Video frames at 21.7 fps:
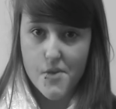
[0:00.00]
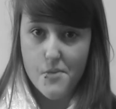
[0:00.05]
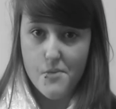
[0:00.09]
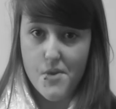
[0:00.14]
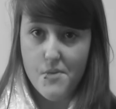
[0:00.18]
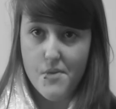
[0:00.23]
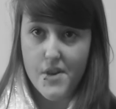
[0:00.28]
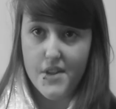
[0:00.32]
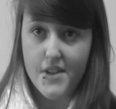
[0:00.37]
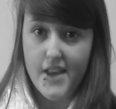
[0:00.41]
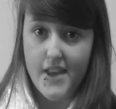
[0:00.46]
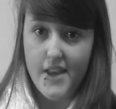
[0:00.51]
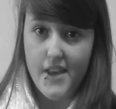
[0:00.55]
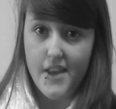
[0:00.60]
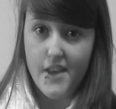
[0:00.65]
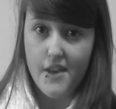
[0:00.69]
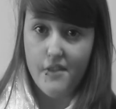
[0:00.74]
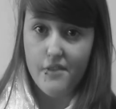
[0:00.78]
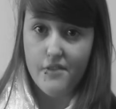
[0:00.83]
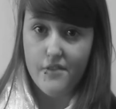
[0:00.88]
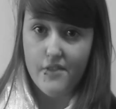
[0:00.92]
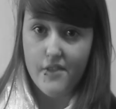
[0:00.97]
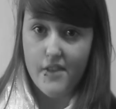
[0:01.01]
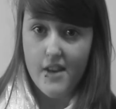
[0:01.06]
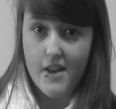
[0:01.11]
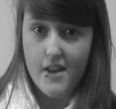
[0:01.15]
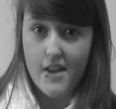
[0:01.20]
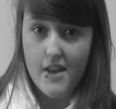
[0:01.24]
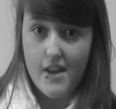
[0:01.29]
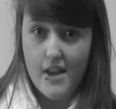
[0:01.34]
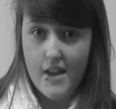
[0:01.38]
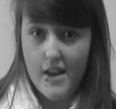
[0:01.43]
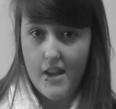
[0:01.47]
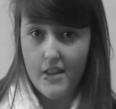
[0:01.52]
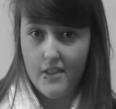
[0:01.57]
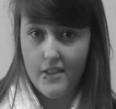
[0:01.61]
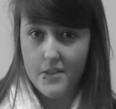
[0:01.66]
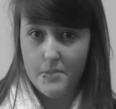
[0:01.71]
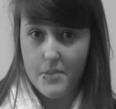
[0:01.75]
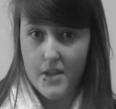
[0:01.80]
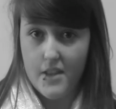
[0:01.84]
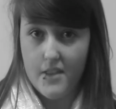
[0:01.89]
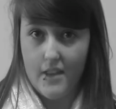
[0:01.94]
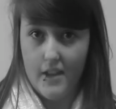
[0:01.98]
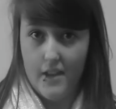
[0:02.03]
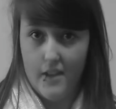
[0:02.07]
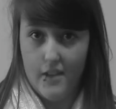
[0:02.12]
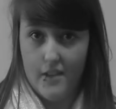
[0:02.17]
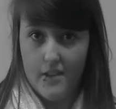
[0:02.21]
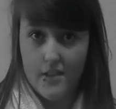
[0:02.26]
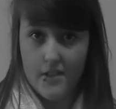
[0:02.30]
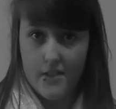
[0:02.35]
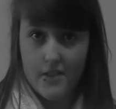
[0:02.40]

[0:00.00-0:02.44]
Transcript: You were naive, I'll admit that.